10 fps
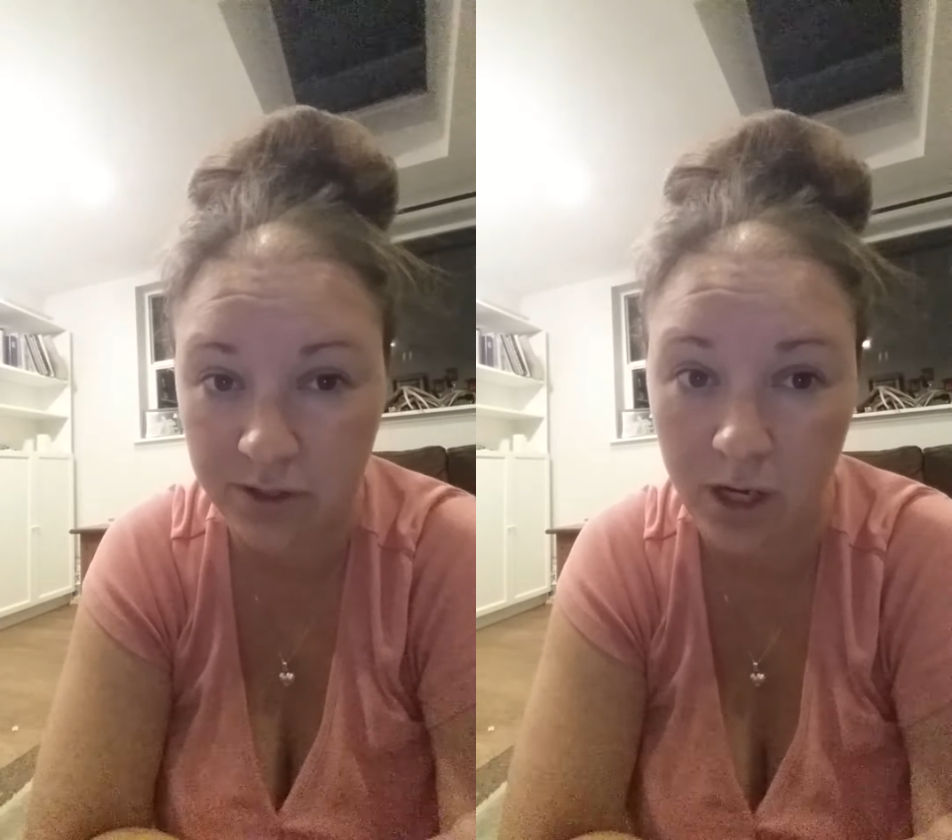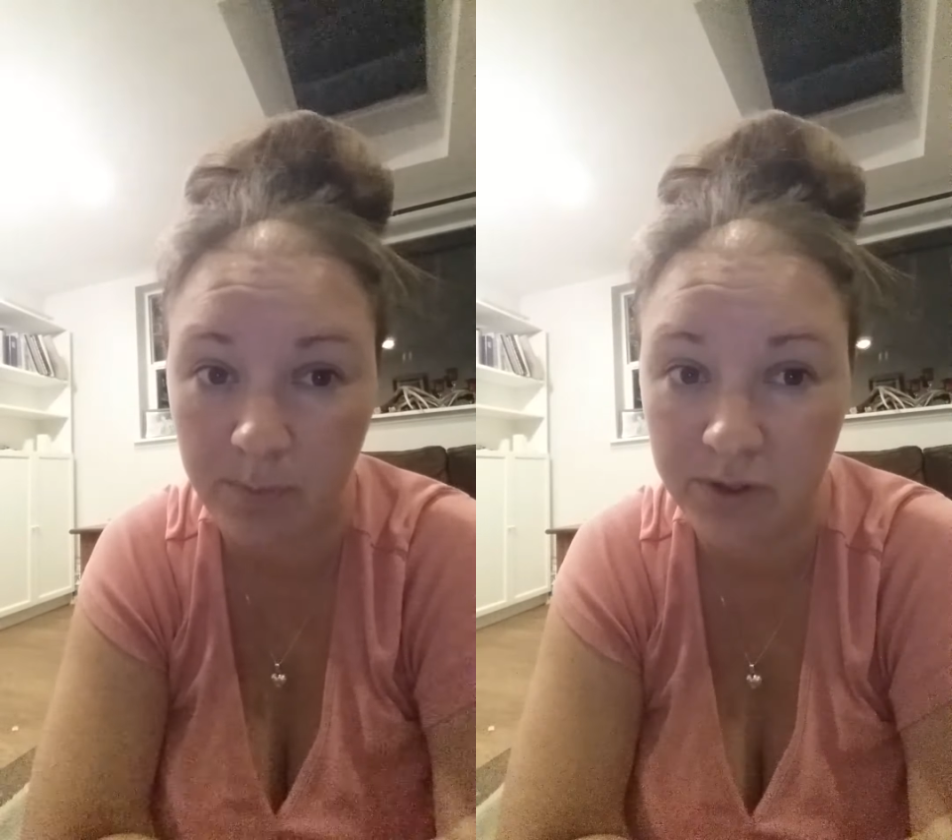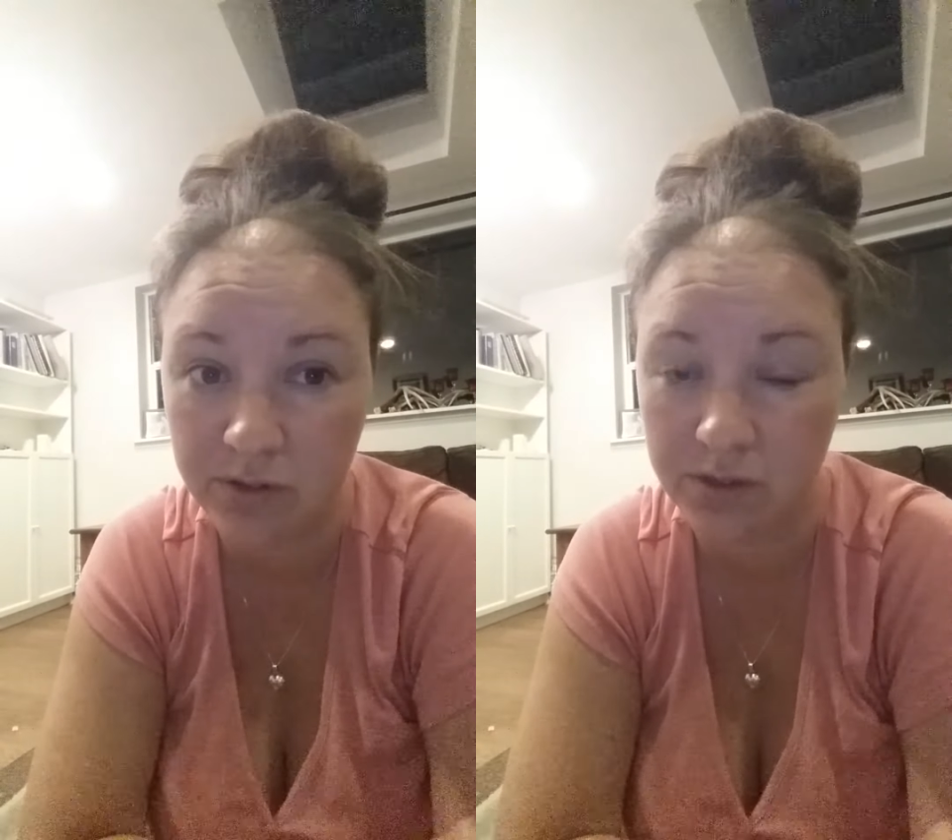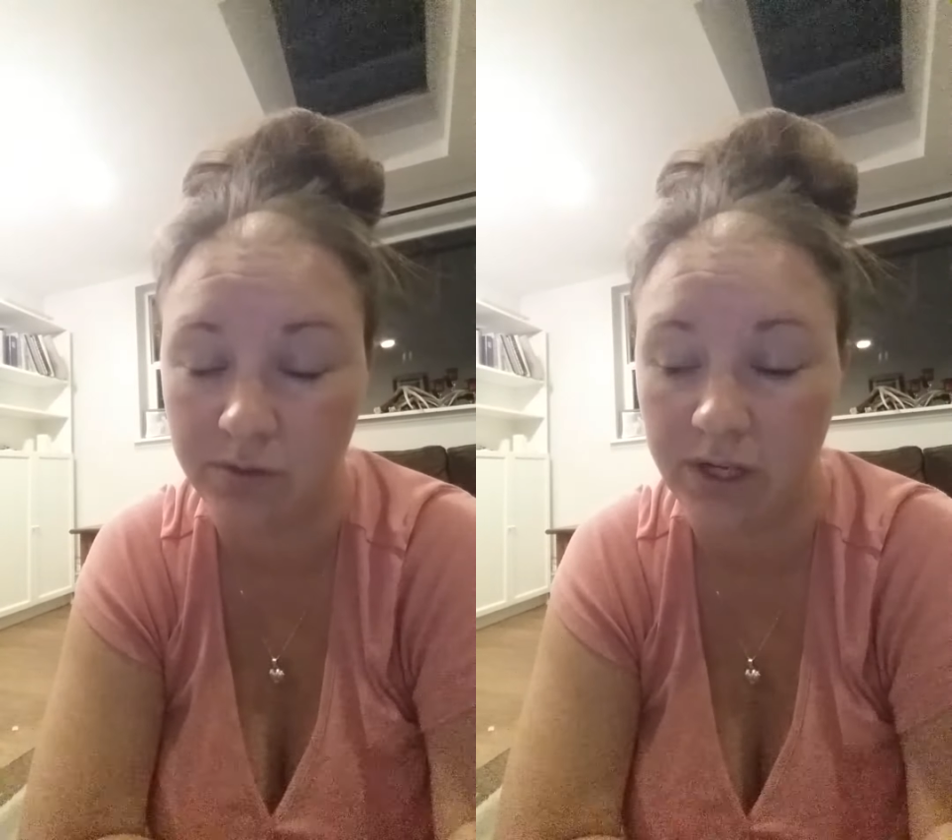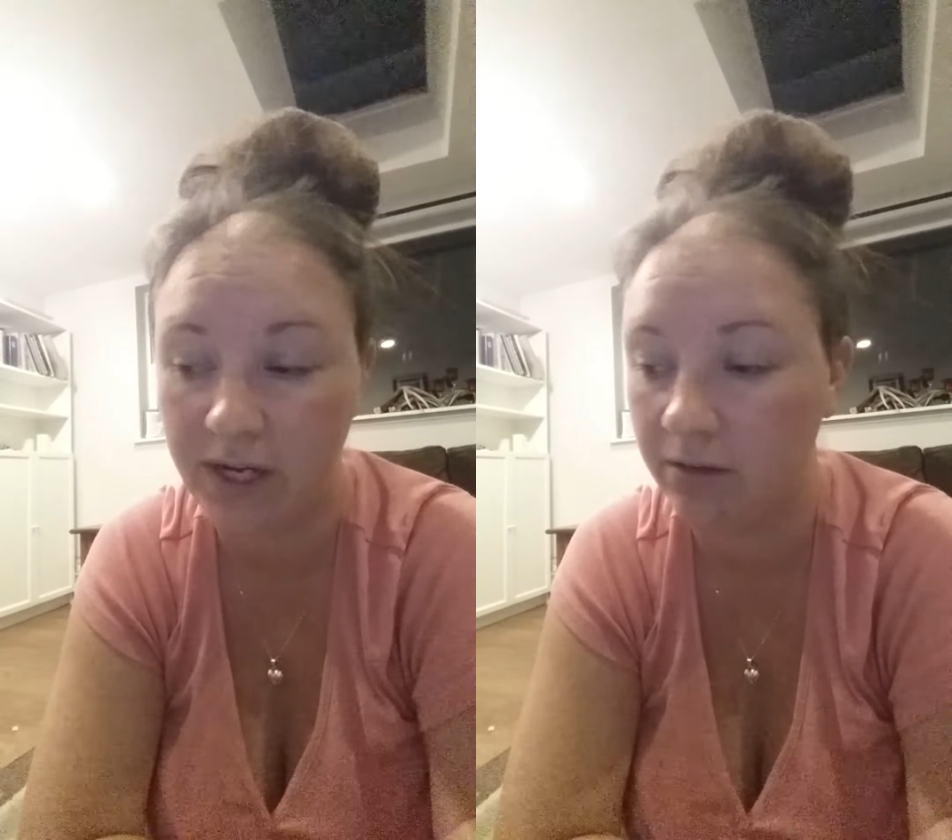toppers
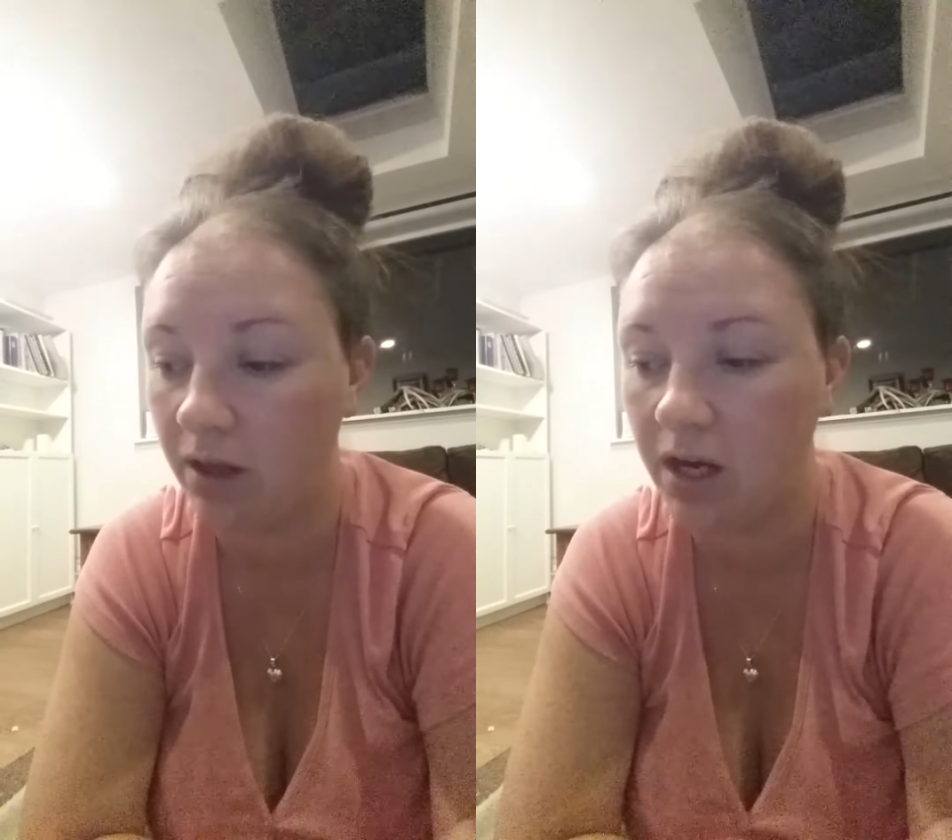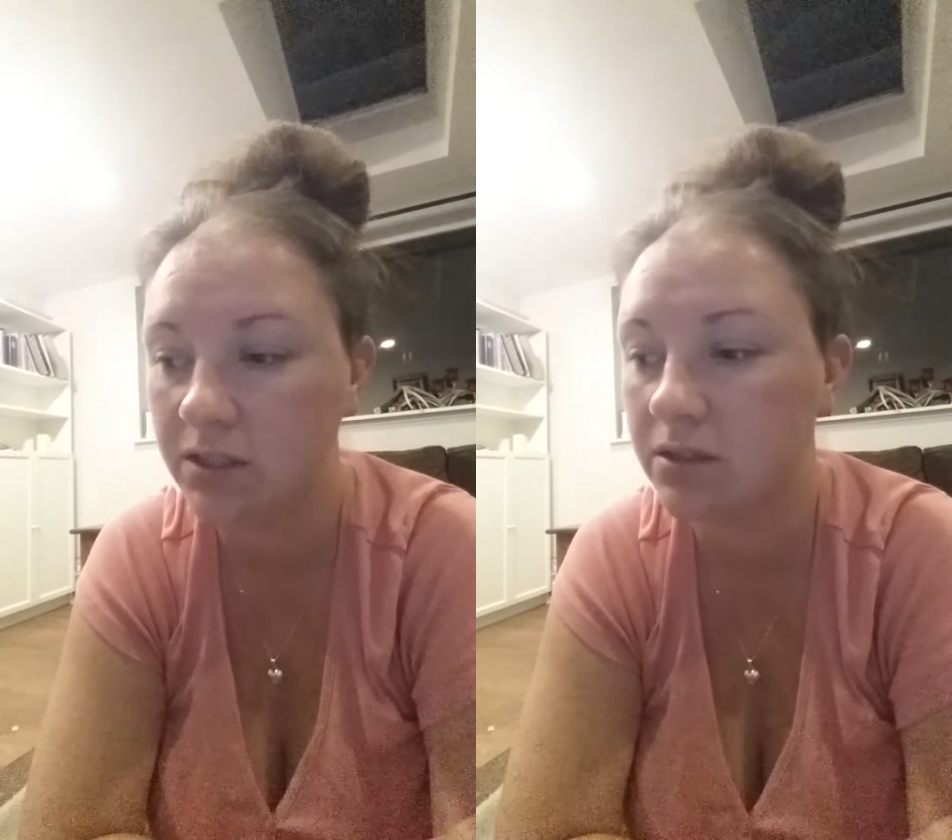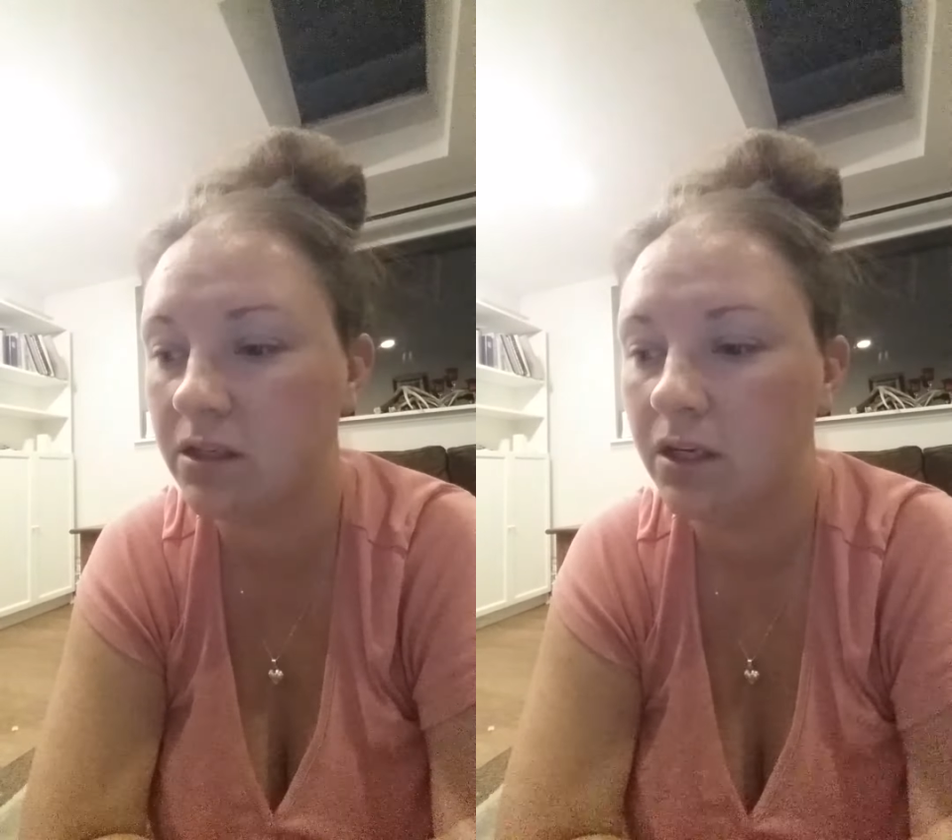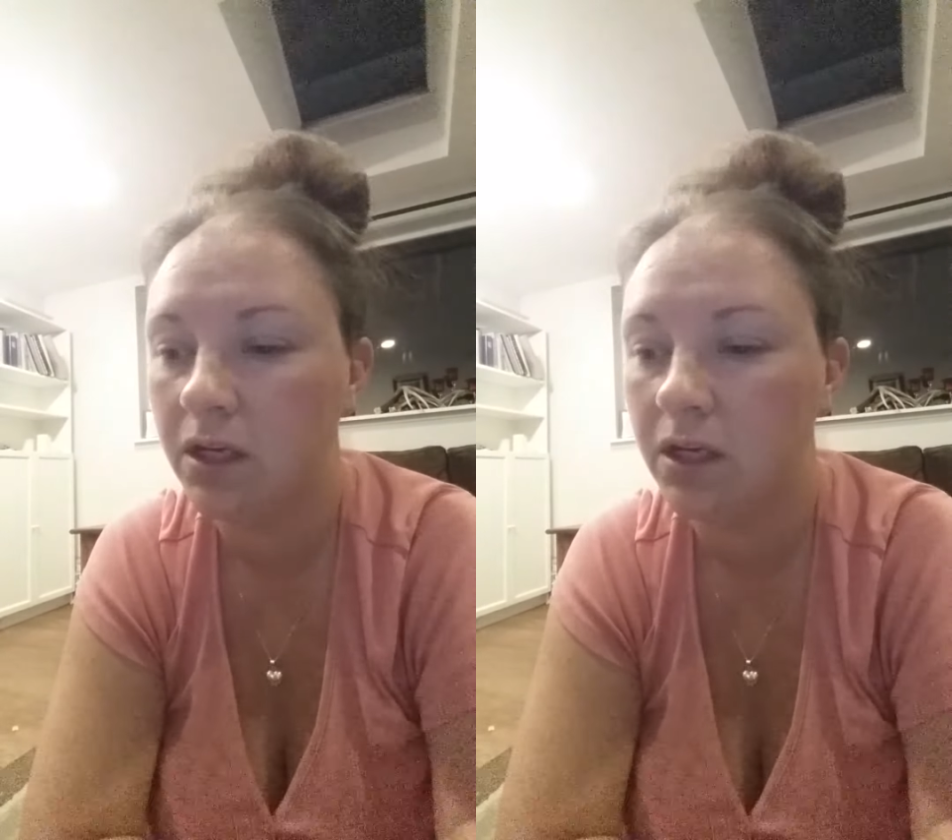or hair loss,